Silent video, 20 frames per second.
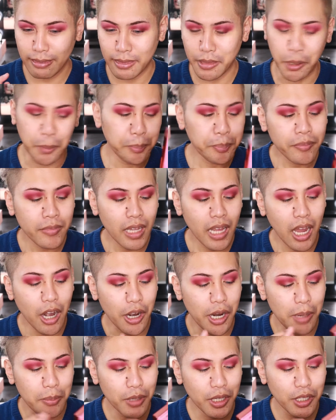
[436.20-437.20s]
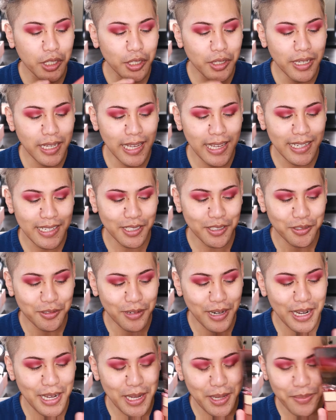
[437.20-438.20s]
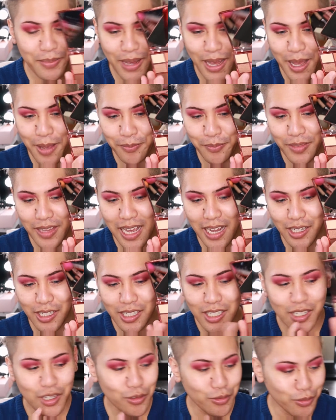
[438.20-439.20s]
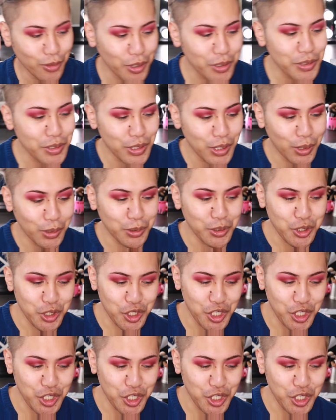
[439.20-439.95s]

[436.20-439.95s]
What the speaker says: No. Alright, I'm going to go ahead and grab that rose gold